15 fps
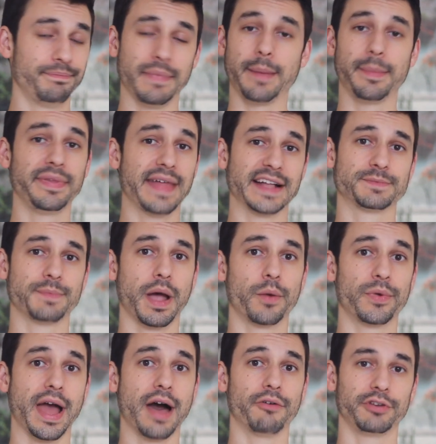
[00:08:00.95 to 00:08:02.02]
Maybe that's my
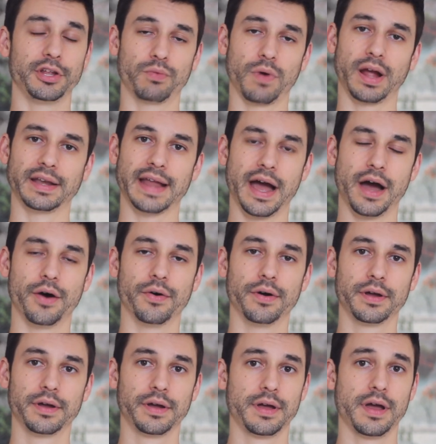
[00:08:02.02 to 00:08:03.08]
reality right now.
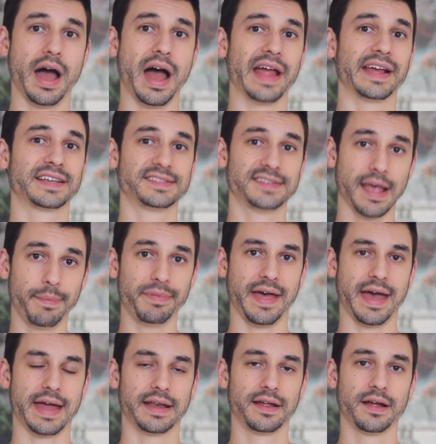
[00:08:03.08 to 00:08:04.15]
I accept
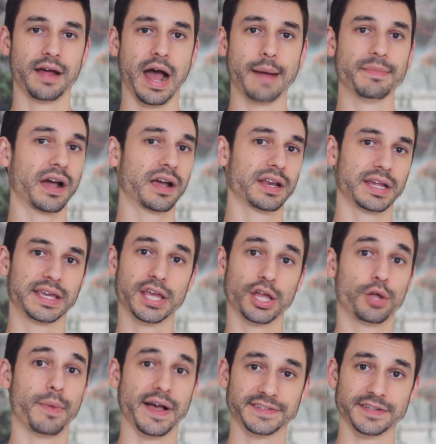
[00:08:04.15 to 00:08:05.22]
that. I'm not going to
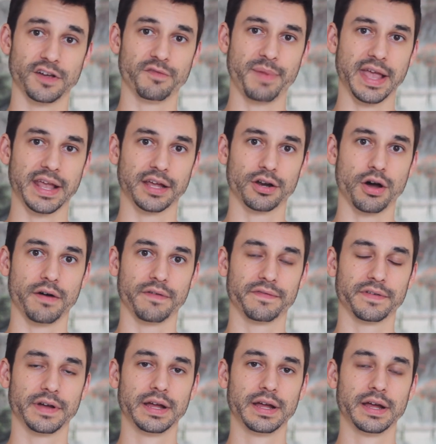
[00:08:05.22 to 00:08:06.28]
kill myself paying it
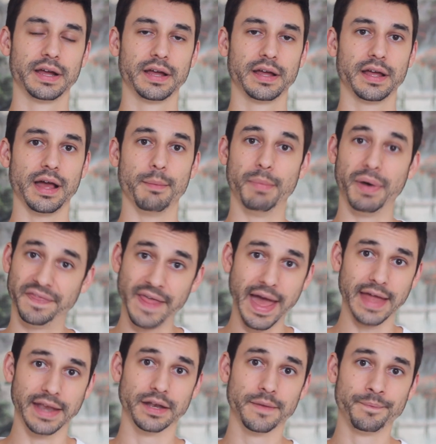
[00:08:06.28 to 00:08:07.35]
off. But
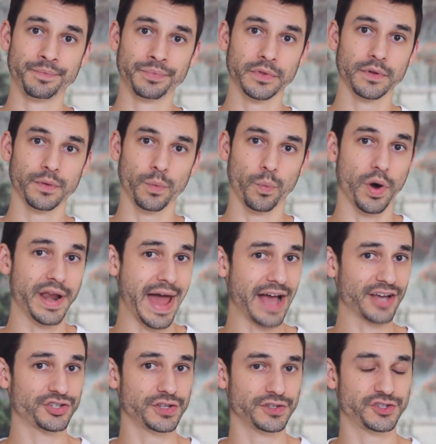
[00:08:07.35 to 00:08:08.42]
then, what
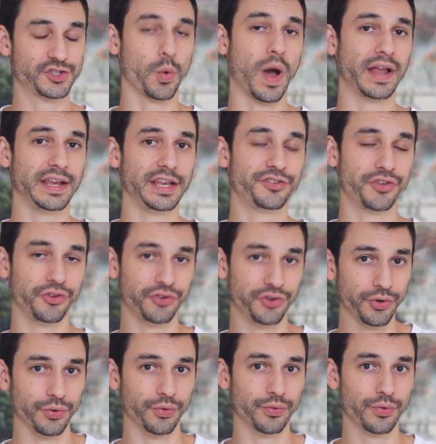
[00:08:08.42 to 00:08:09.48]
actions do I need to
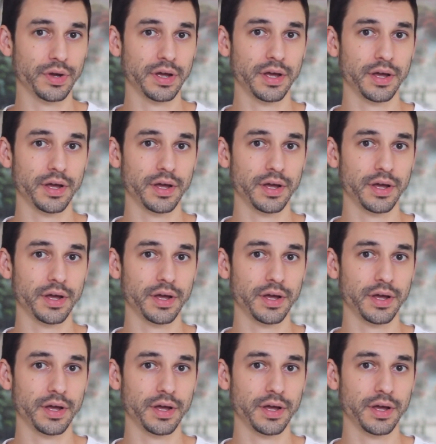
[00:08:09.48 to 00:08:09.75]
do?